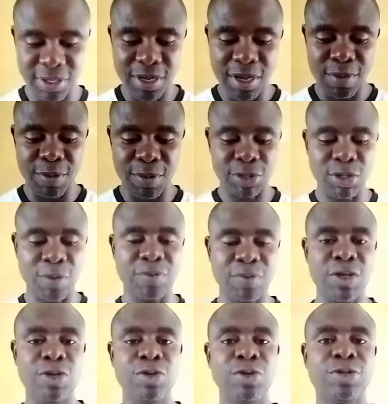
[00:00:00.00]
because of the
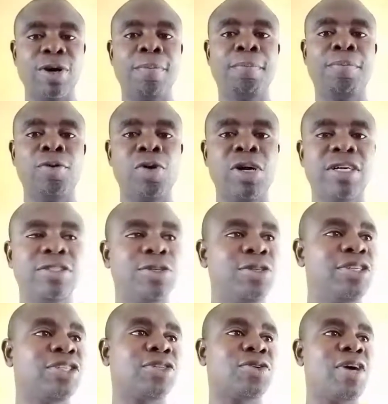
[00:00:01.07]
use of poor to
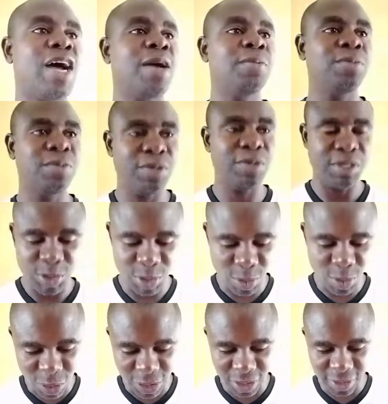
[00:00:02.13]
describe the word.